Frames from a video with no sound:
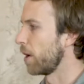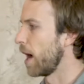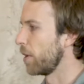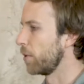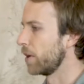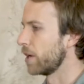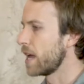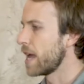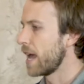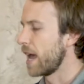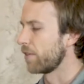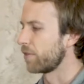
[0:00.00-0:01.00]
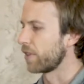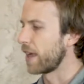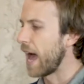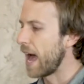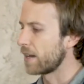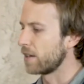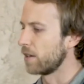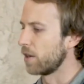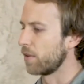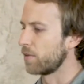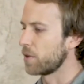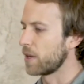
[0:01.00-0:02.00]
plywood. And for that, you
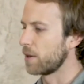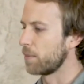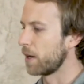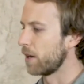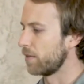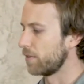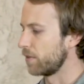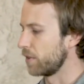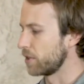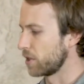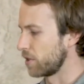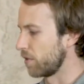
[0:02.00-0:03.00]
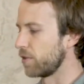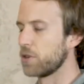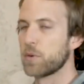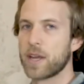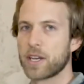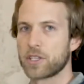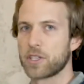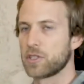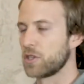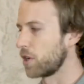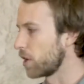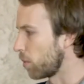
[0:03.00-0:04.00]
know, if you get above just a few
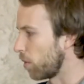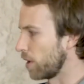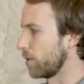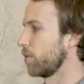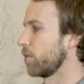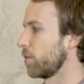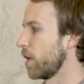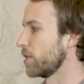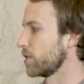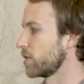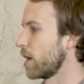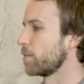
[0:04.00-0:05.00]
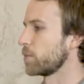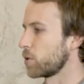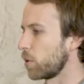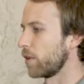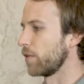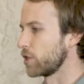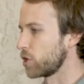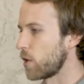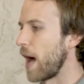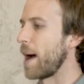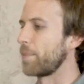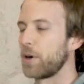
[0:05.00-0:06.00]
inches, you're going to want to run some sort of a
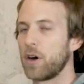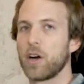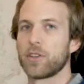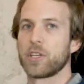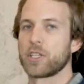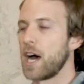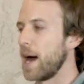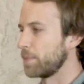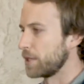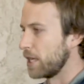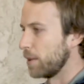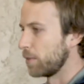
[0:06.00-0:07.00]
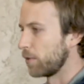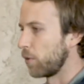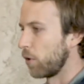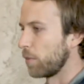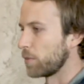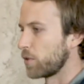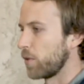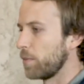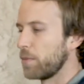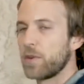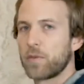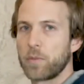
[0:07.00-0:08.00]
strap along the top to keep the forms
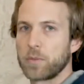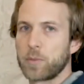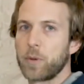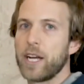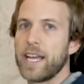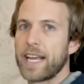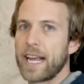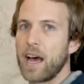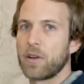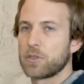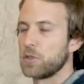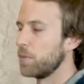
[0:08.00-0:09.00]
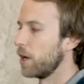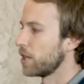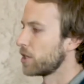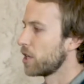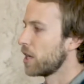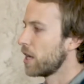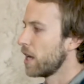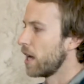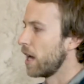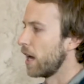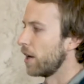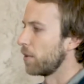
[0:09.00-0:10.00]
from splaying out too much.
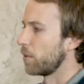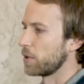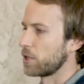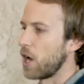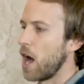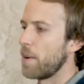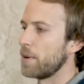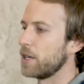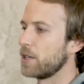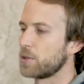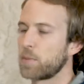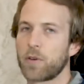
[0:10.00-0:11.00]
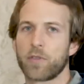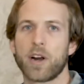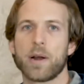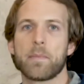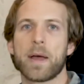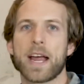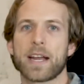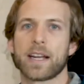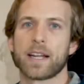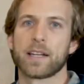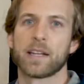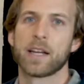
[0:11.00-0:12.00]
What's common is perforated
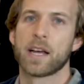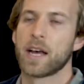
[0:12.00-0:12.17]
banding,